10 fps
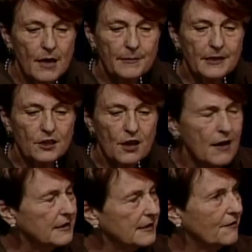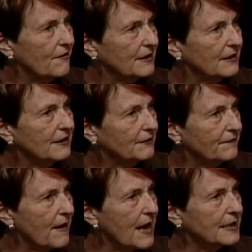Maybe China's going a
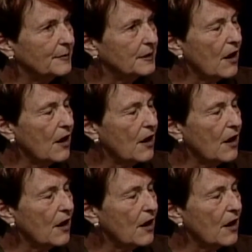little fast,